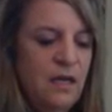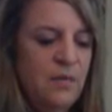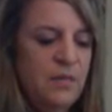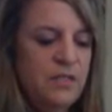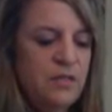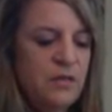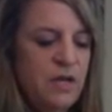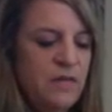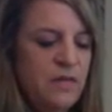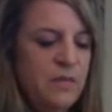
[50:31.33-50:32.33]
I'm going to do
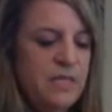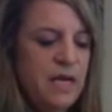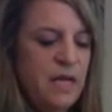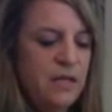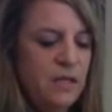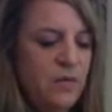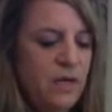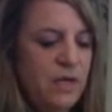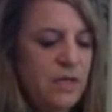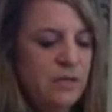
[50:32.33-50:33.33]
kind of a metallic
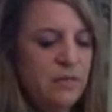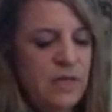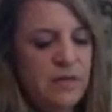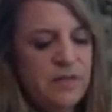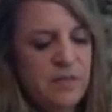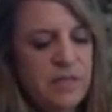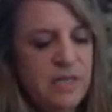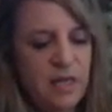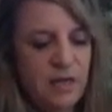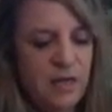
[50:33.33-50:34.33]
one. We have some
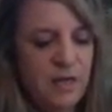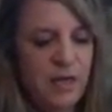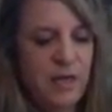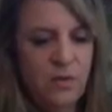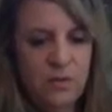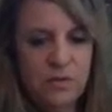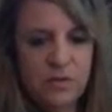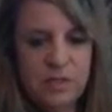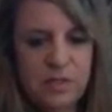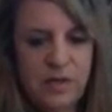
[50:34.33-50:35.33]
metallic cupcake
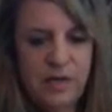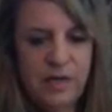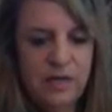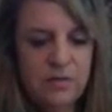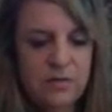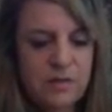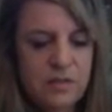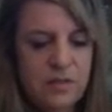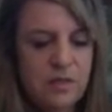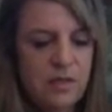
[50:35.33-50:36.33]
holders in our
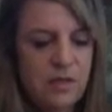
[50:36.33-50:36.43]
house.